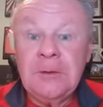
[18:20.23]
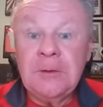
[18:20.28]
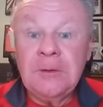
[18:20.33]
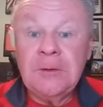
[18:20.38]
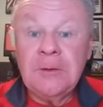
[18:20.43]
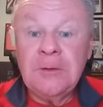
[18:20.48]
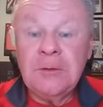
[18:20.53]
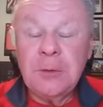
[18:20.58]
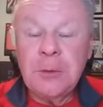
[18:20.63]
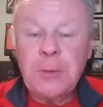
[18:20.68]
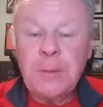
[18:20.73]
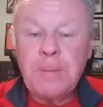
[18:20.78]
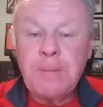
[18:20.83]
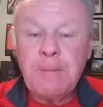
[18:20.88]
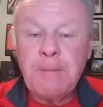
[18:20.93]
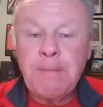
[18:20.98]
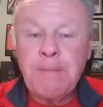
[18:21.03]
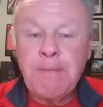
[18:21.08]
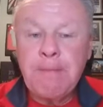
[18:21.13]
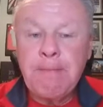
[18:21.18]

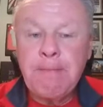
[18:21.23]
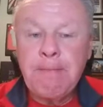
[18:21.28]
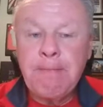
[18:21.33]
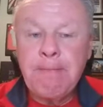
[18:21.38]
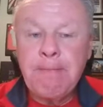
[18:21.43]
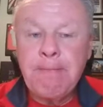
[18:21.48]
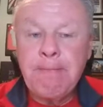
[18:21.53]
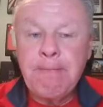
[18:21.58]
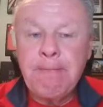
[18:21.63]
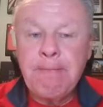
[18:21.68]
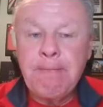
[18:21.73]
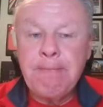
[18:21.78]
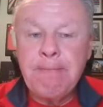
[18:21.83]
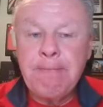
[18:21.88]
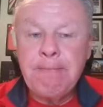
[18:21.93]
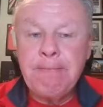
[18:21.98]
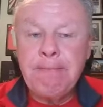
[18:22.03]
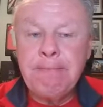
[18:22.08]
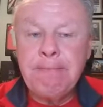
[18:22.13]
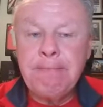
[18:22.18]

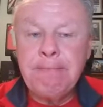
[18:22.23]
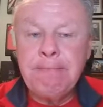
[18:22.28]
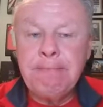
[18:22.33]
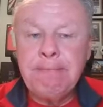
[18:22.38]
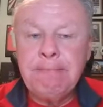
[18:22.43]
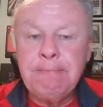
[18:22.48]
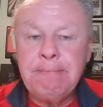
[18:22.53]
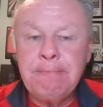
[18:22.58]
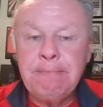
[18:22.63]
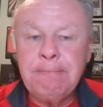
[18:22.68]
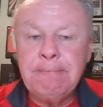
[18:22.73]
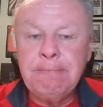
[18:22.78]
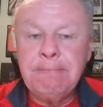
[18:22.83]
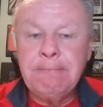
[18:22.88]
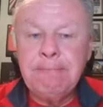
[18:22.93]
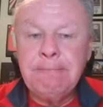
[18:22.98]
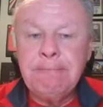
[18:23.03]
The person shown says nothing.